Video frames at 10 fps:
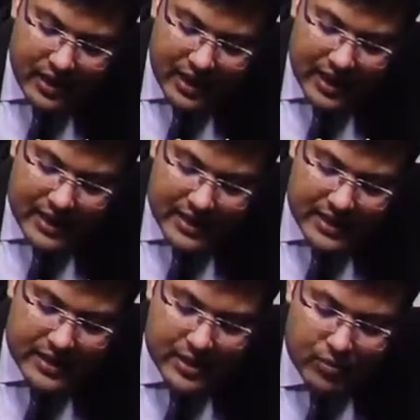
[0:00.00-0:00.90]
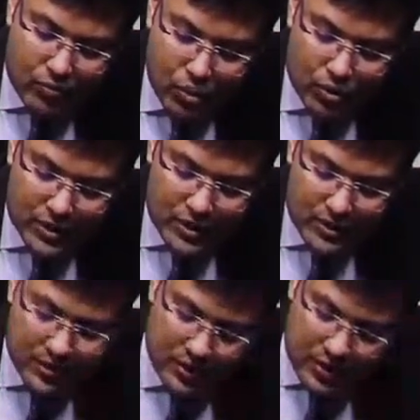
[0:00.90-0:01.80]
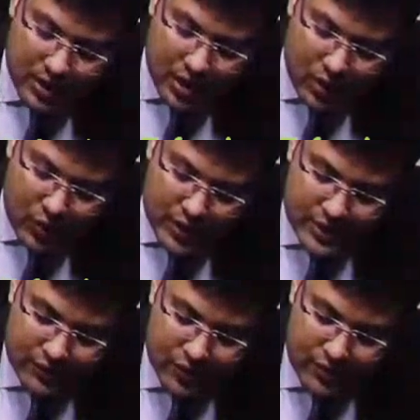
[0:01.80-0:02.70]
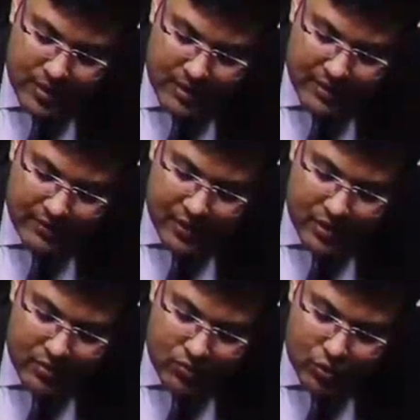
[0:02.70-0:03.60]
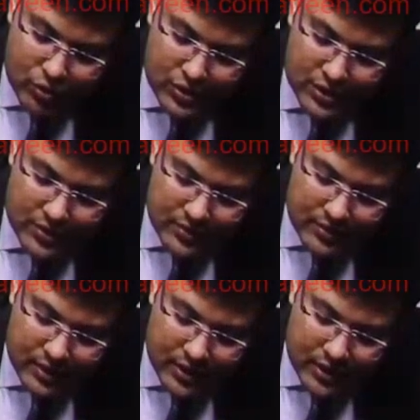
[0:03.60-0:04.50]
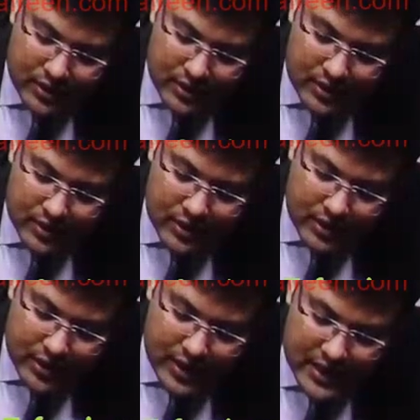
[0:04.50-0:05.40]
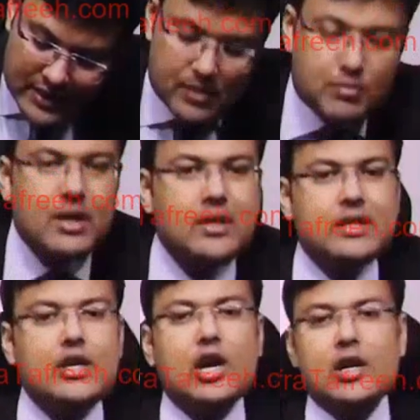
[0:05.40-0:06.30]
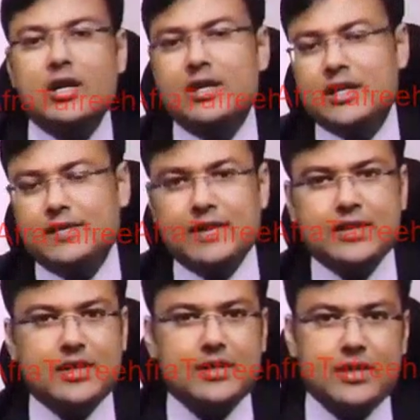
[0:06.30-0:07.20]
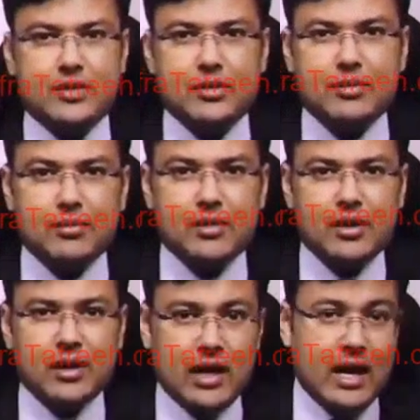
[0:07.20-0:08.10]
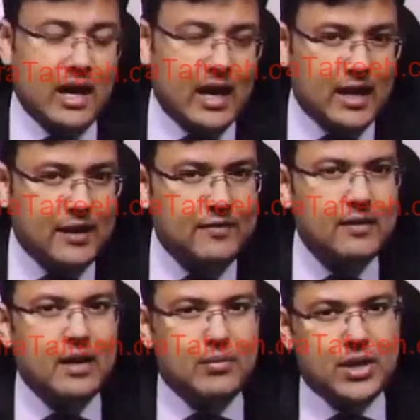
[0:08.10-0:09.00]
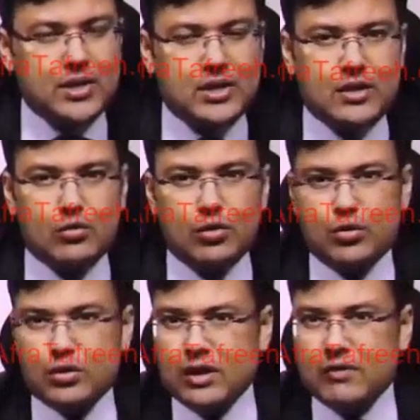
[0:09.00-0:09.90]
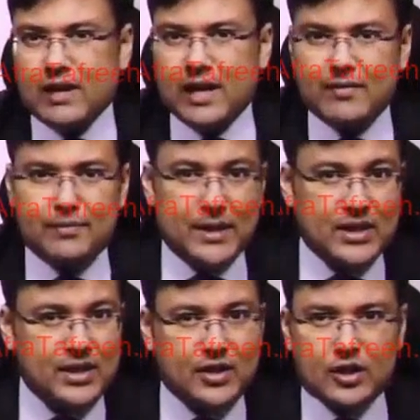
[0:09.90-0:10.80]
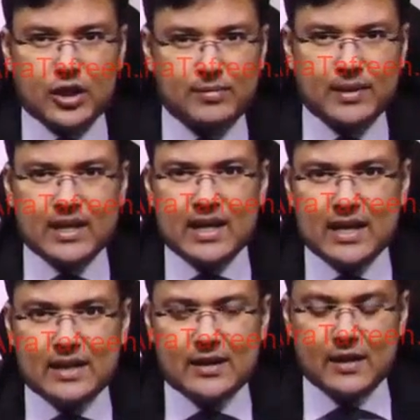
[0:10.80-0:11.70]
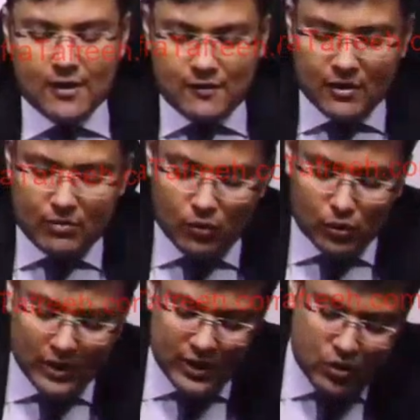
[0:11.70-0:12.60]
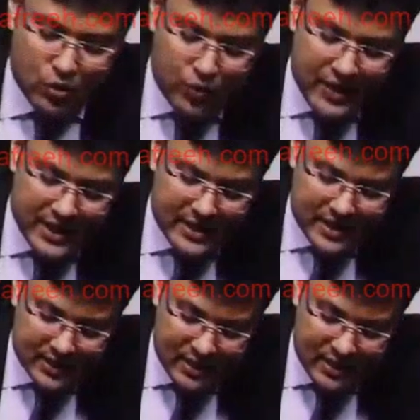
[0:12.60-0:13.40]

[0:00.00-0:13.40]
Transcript: And it's the MODS. What's the full form of MODS? It's the multi-organ dysfunction syndrome. And if patient is going to survive, patient is hospitalized for more than 2 weeks.